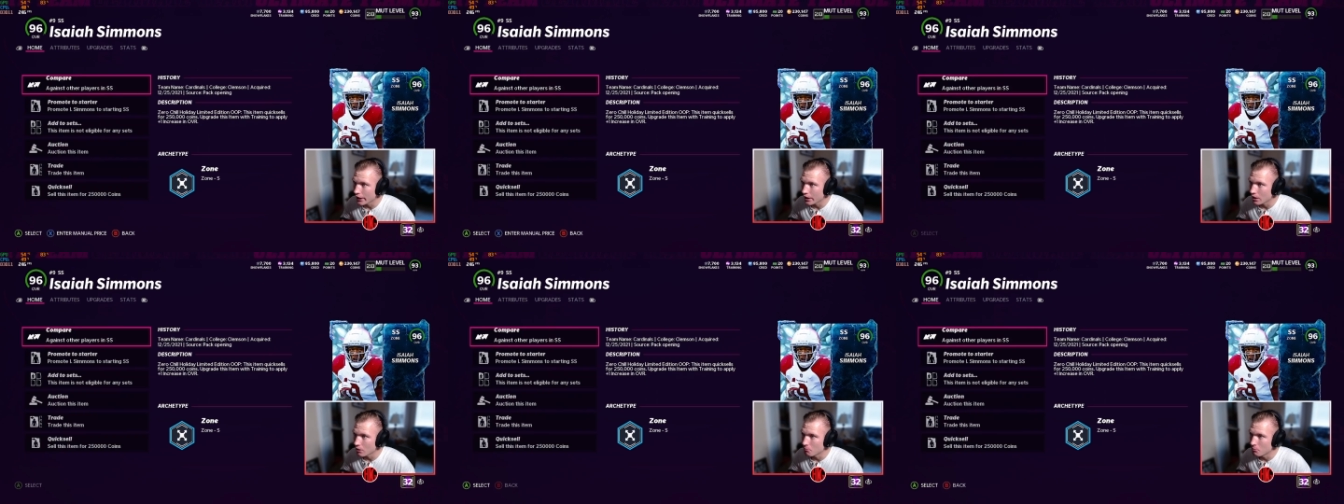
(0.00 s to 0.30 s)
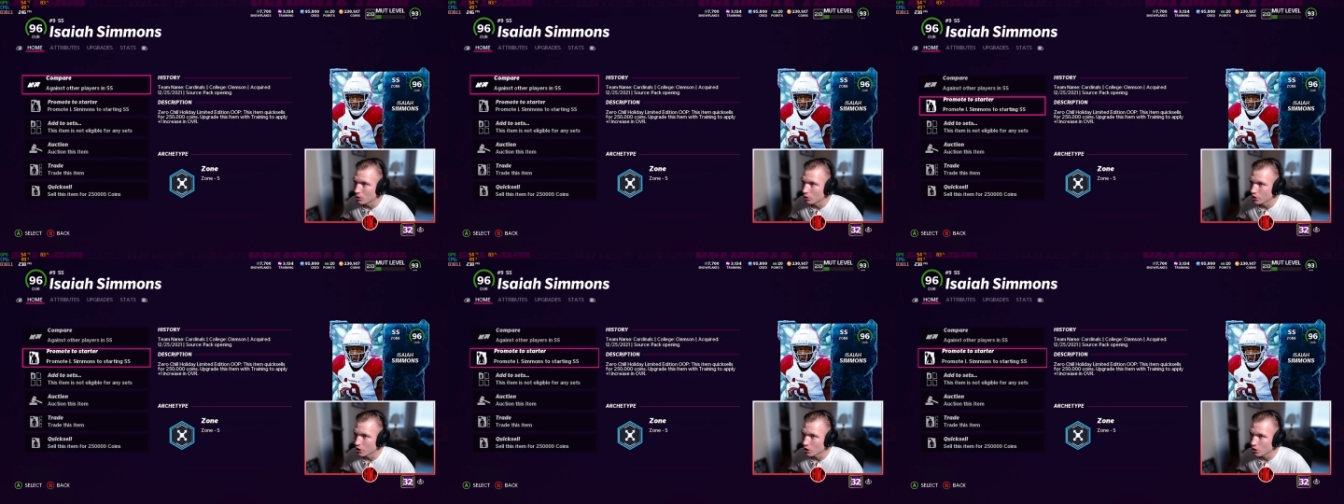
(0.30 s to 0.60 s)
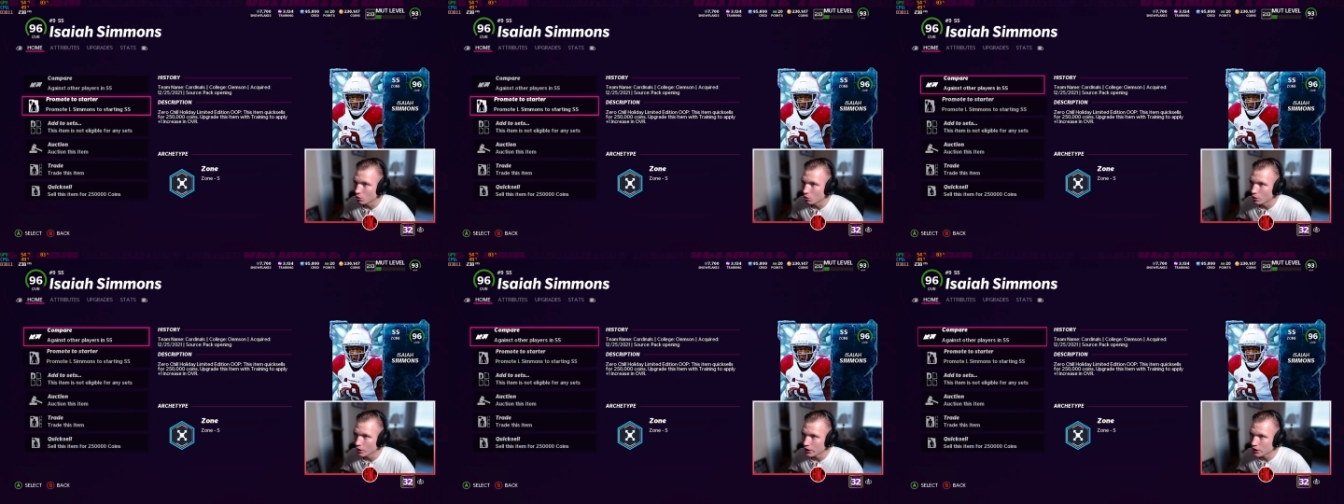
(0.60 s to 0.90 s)
like a million
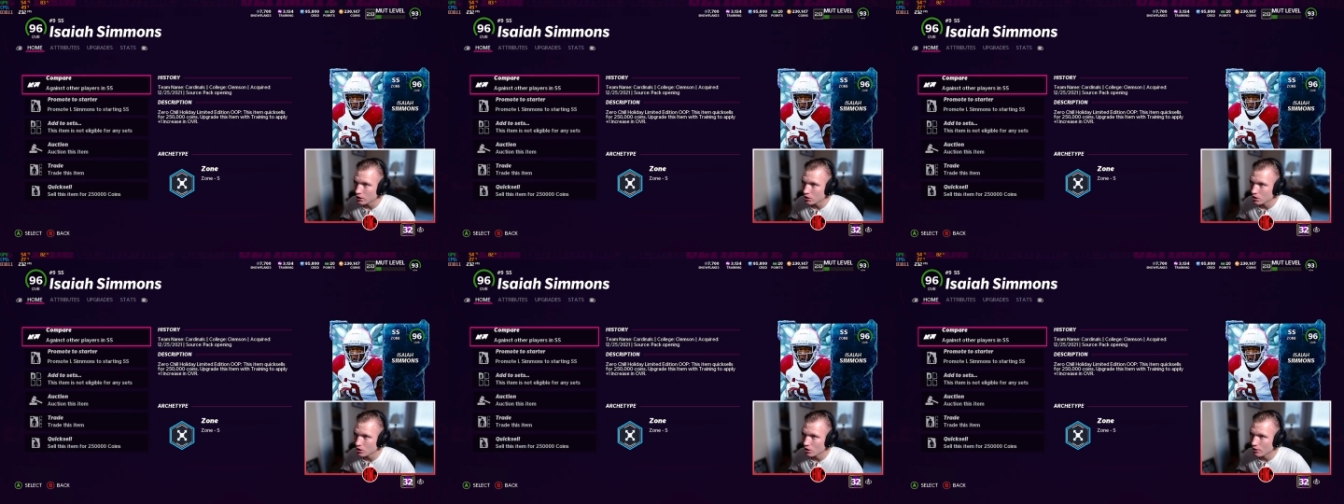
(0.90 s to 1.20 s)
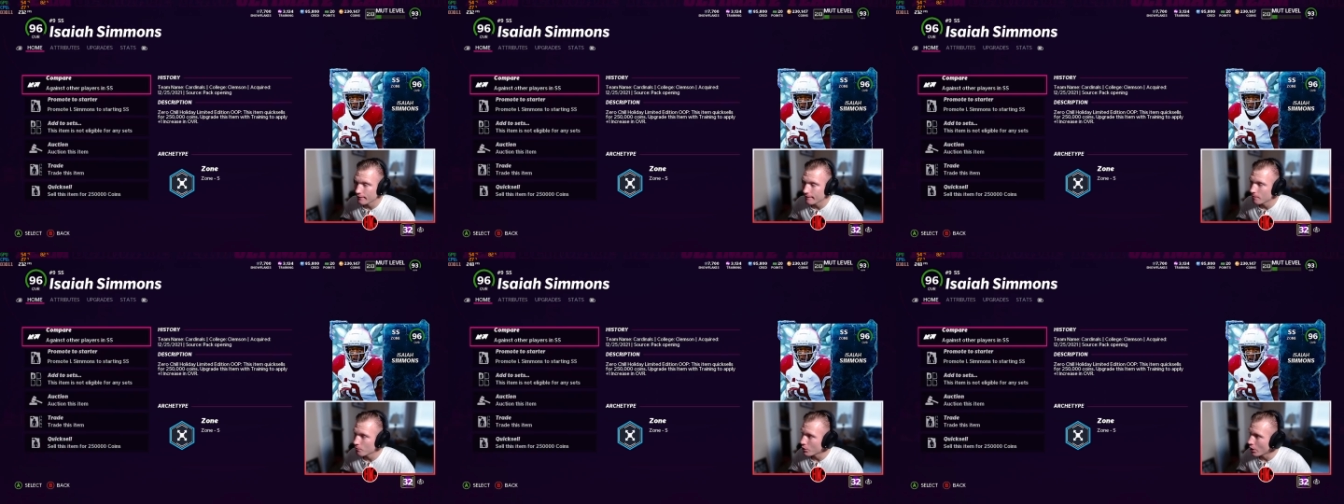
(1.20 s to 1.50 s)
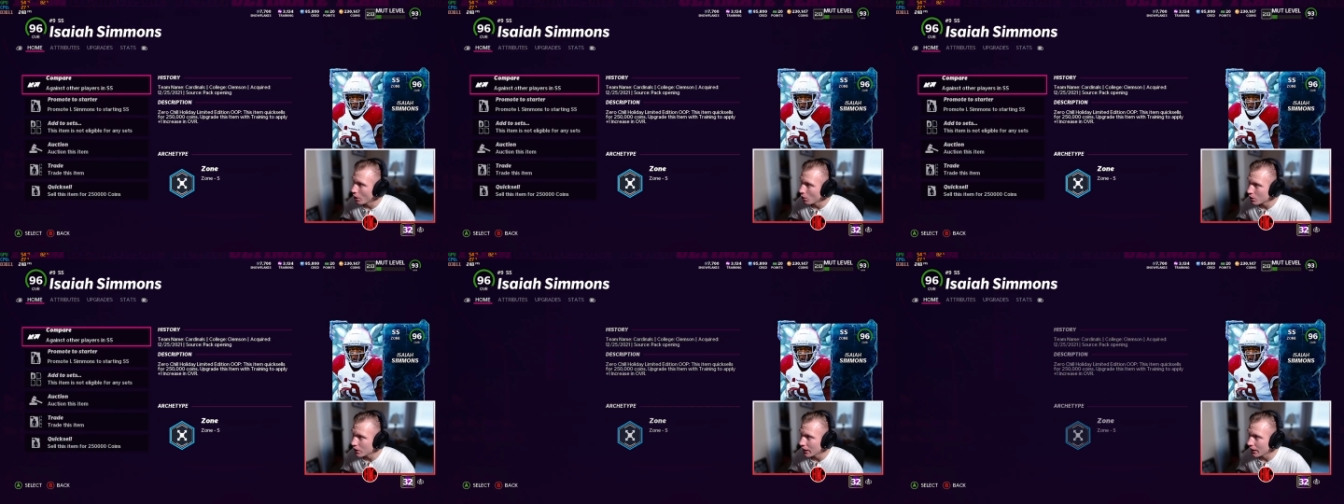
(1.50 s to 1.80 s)
coins.
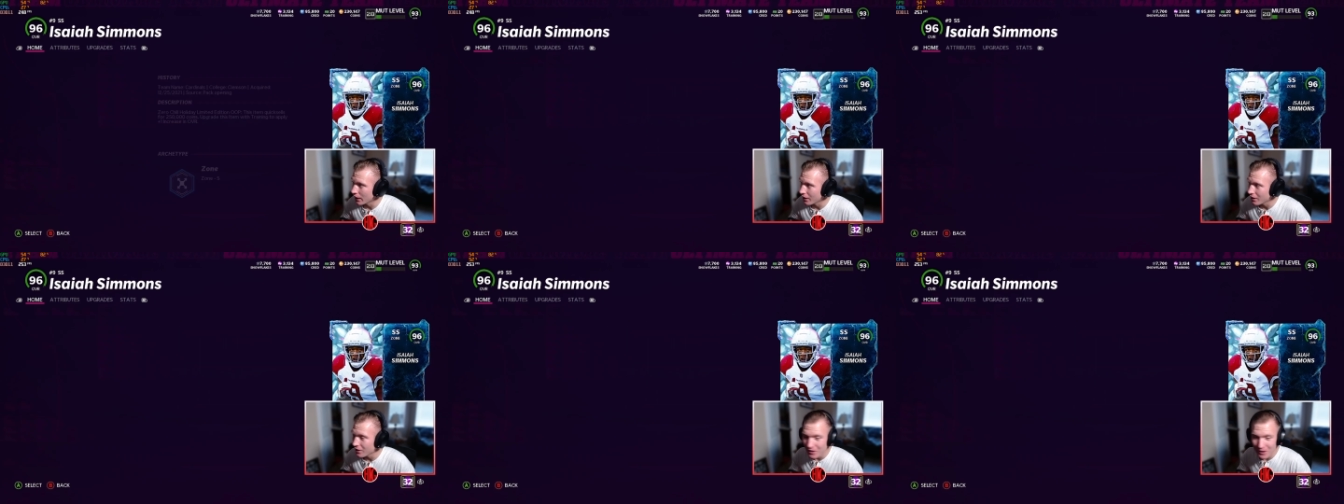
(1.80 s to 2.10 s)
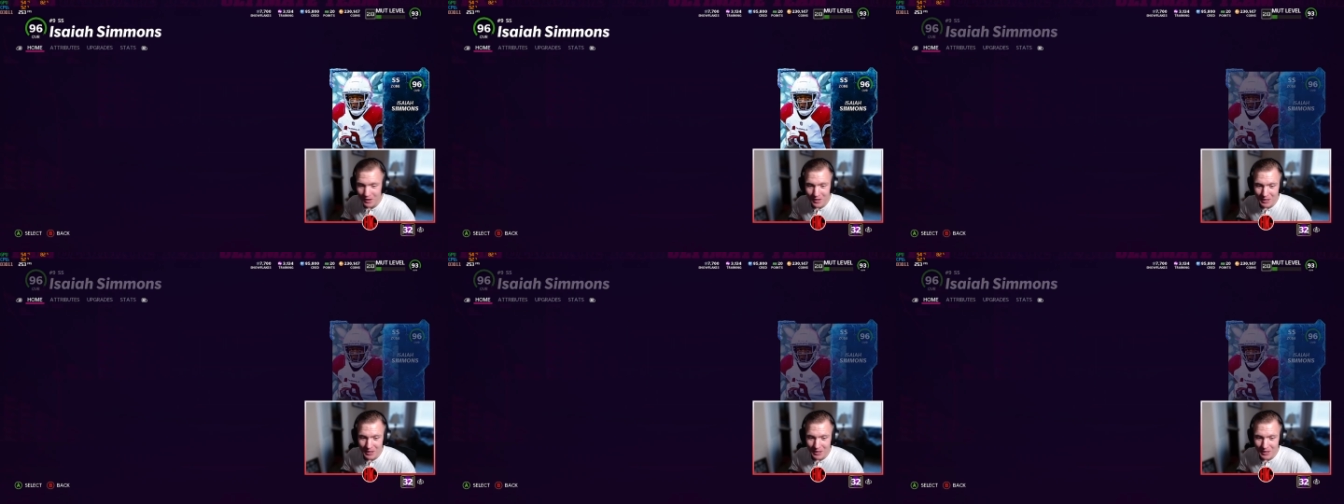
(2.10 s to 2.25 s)
Okay.